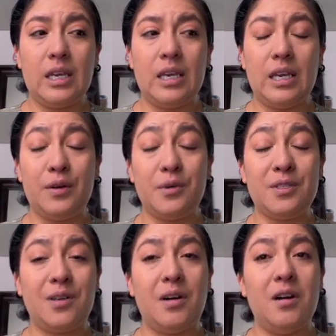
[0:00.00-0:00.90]
It was
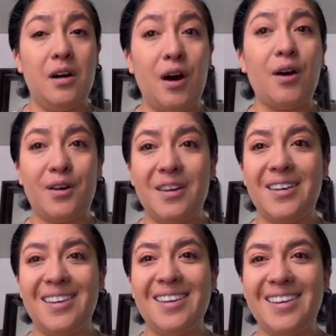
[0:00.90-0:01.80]
hard,
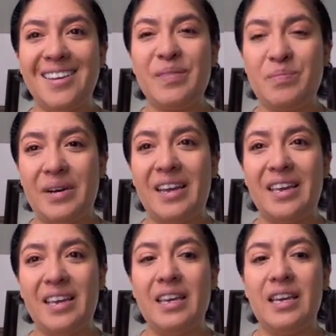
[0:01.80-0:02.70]
but
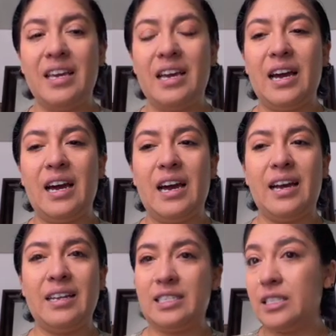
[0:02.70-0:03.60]

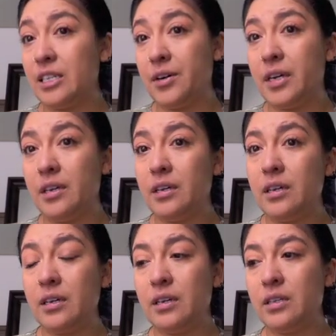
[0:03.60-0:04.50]
necessary
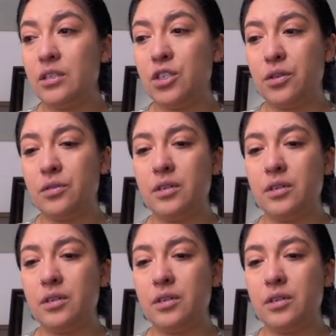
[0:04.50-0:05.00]
too.